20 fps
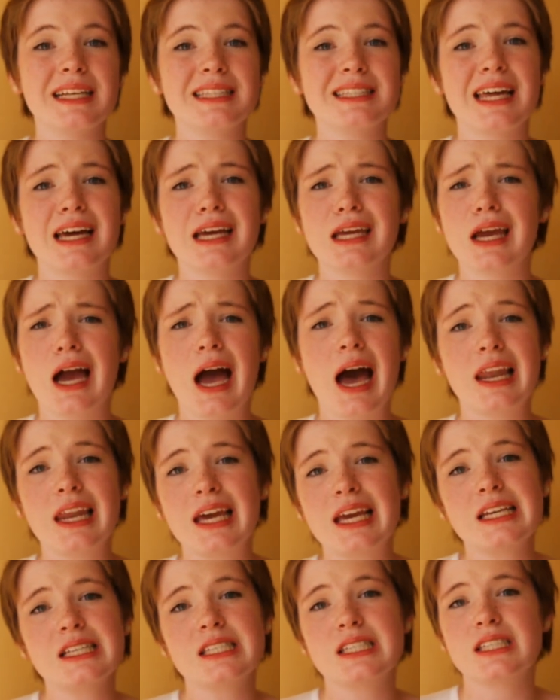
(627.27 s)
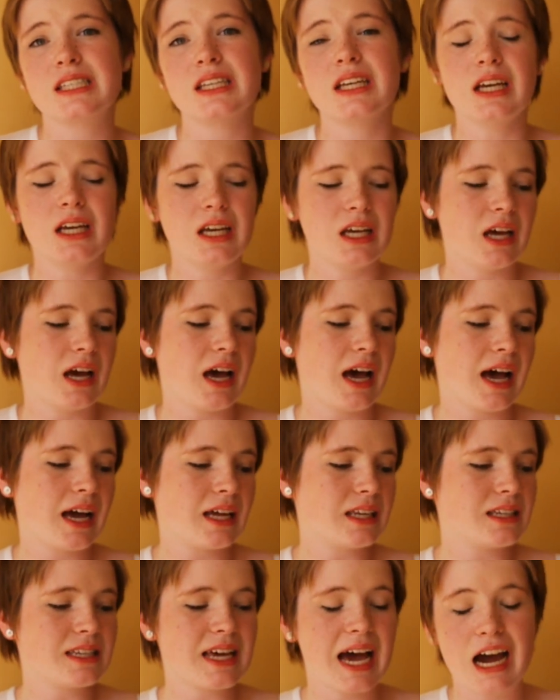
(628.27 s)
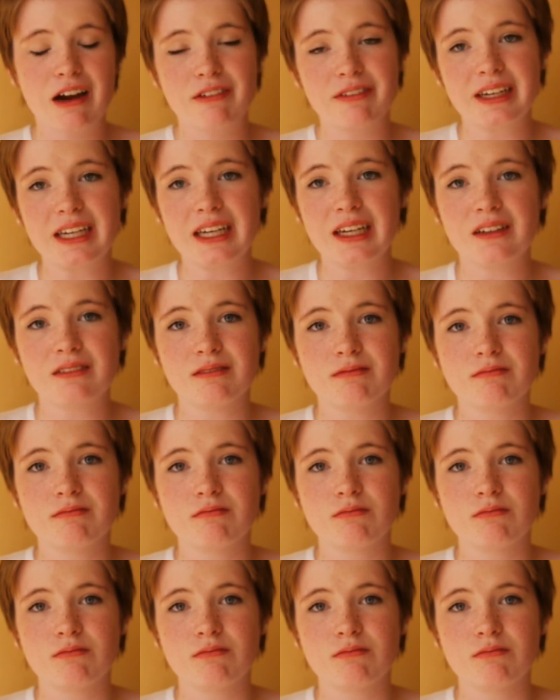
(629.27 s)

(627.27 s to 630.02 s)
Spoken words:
It's like Alice and Harry.